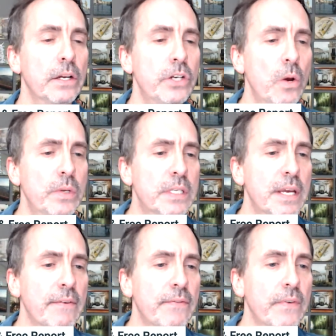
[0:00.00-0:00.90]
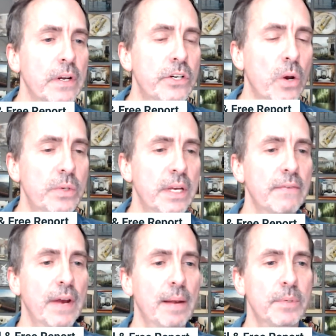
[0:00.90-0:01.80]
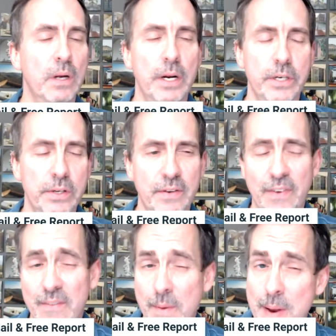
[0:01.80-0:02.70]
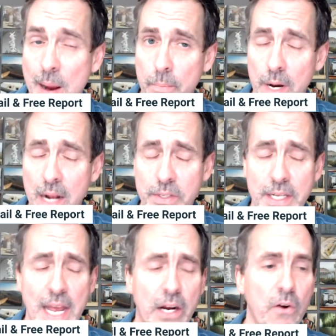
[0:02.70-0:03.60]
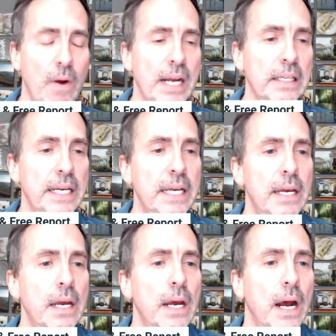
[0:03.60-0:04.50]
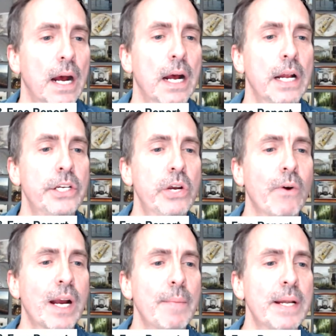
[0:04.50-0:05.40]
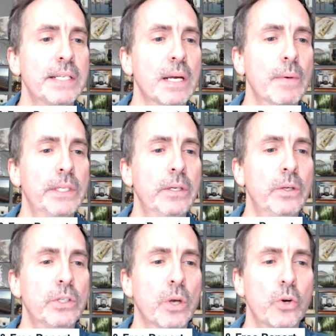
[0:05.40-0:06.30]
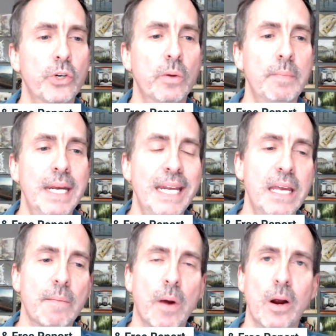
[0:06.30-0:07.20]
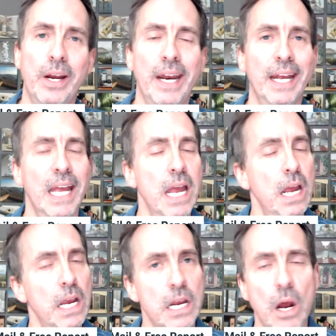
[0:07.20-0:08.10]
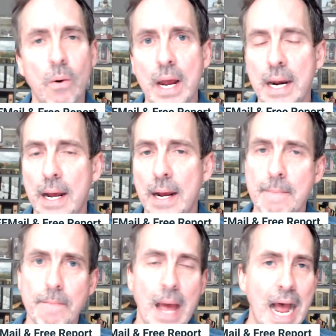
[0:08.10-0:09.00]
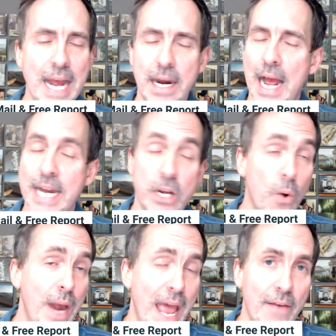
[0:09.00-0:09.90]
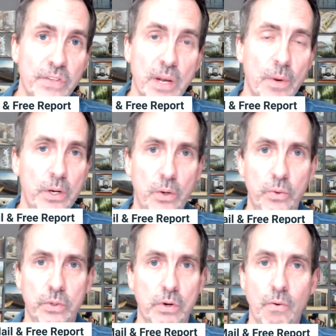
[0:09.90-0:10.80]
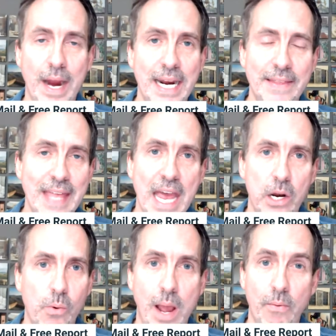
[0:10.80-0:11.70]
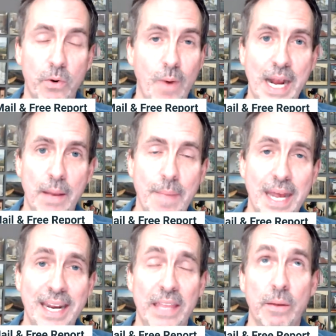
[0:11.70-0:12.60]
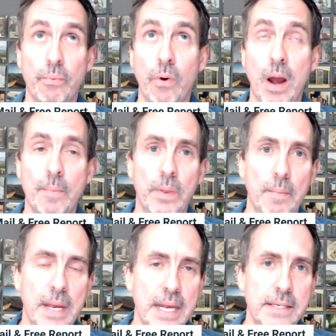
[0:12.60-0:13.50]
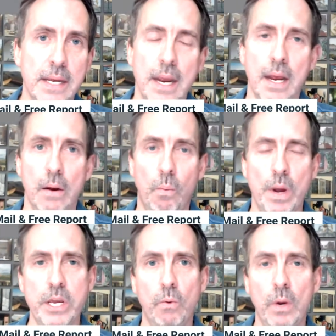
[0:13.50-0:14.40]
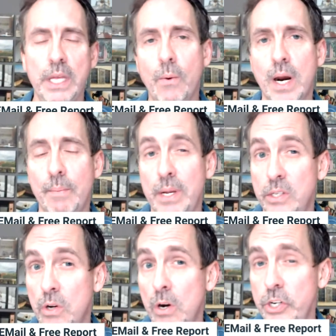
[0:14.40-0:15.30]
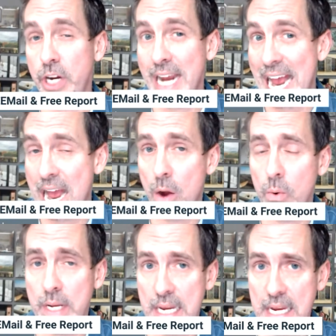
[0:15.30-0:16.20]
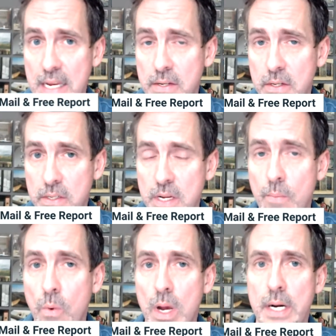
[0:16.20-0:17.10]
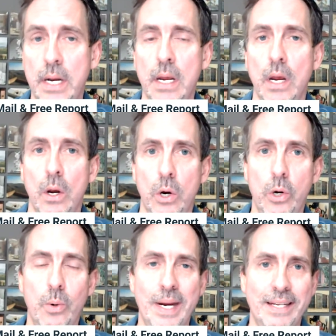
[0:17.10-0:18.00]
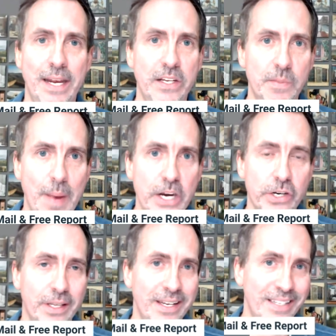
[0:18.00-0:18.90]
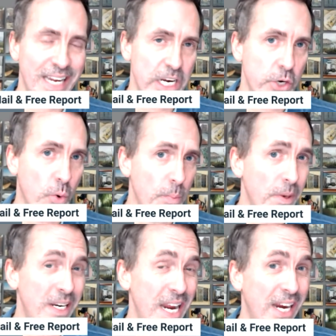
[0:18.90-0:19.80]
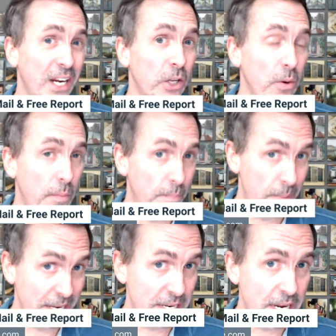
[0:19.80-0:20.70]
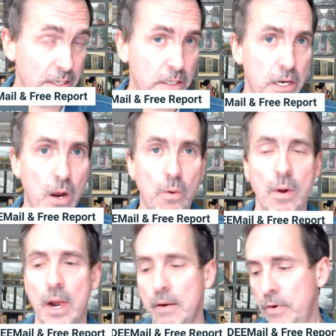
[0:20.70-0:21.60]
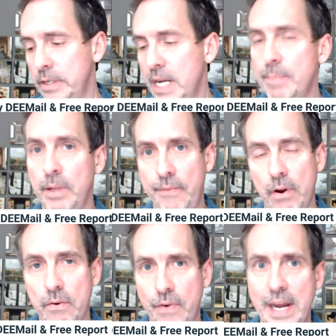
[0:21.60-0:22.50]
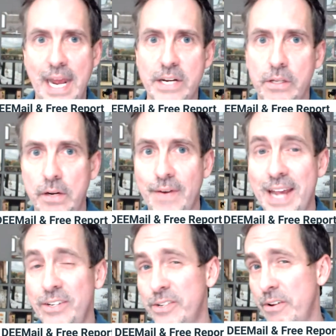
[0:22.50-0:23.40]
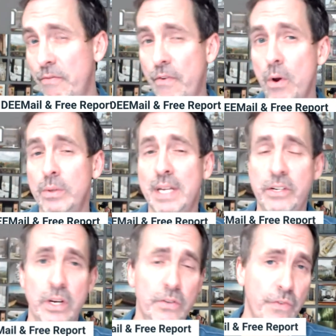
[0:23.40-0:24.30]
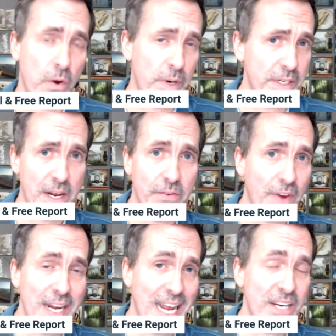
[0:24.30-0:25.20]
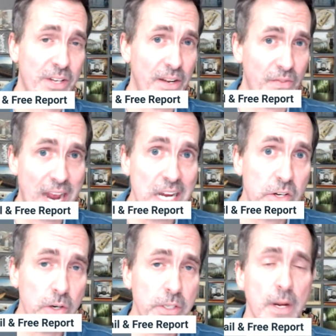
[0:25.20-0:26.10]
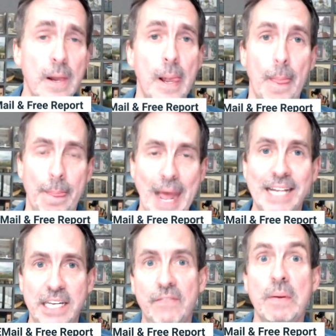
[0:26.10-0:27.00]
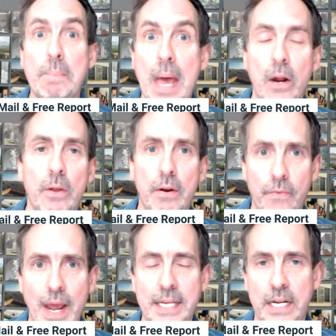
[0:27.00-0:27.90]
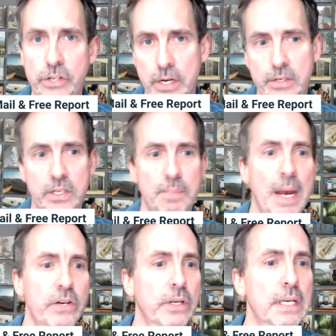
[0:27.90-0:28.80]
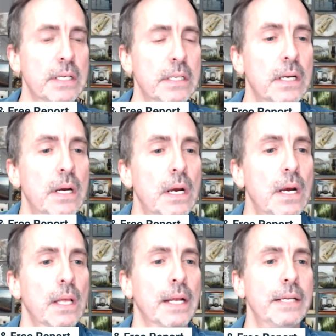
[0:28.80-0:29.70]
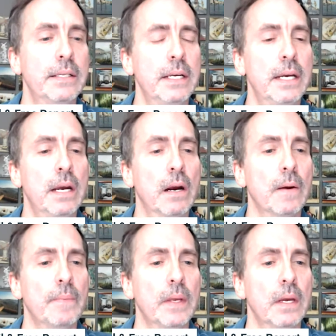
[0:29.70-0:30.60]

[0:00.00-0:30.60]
Joseph. I'm sorry, Joseph, I'm not pronouncing that correctly. Do you recommend someone to do social media marketing? You know what? I don't have someone who's great at that who I would recommend. And the problem is what you really want to be searching out is someone who is a specialist in your particular business. So for example, if you're a financial advisor, the folks that just focus on financial advisors, that's even better than finding just a specialist. Let's see here.